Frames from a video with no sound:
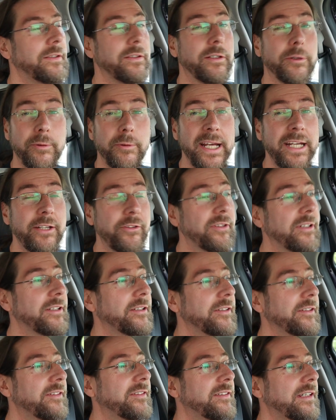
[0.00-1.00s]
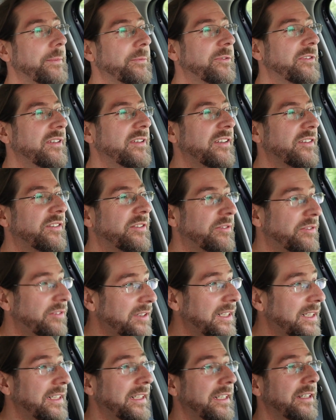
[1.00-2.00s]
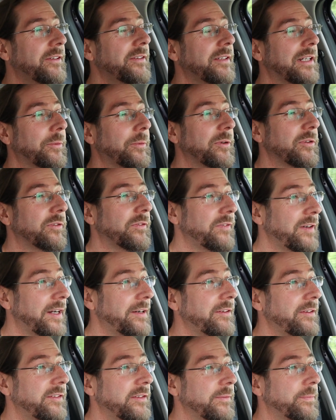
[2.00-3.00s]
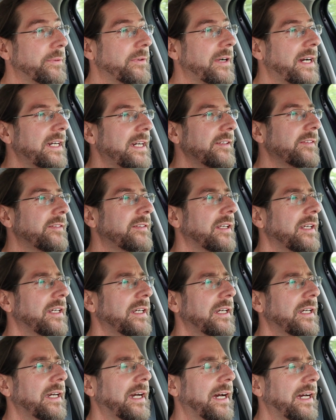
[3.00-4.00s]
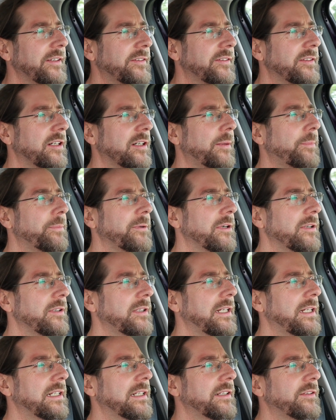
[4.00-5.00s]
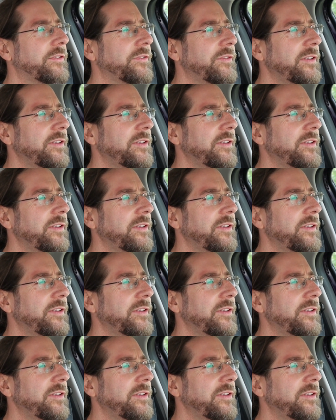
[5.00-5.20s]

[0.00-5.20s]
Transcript: The range and consumption is really good. I was very surprised. I saw Björn Nyland's